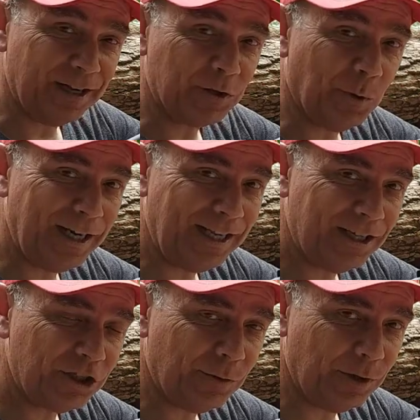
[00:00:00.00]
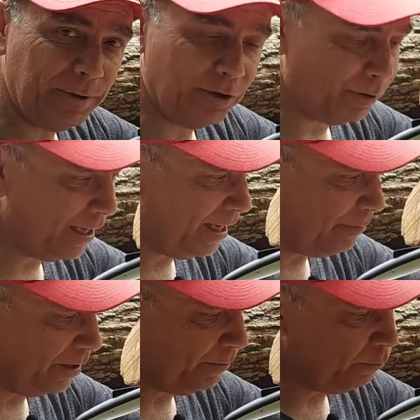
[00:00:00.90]
I had a 20-inch, it would have been okay,
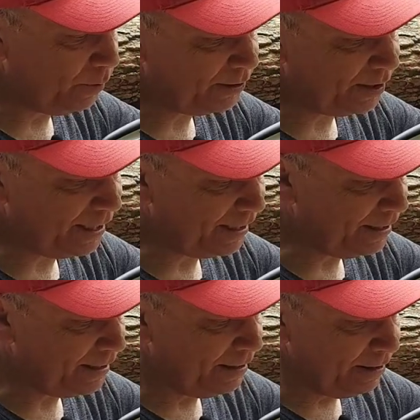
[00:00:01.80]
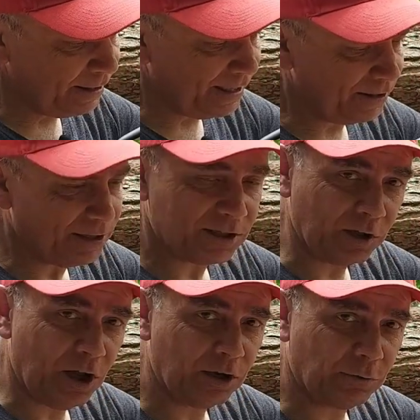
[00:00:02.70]
but once I get this
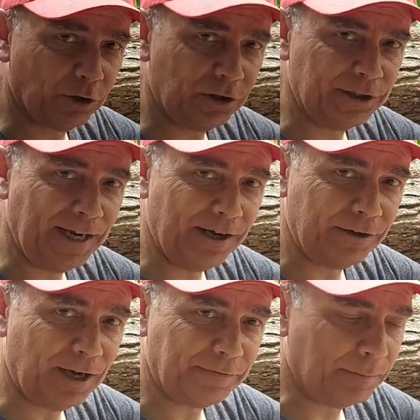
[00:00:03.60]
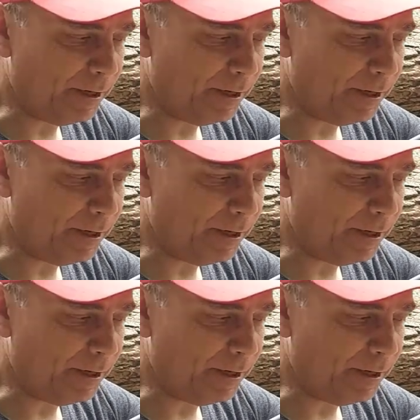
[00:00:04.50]
log rolled down off the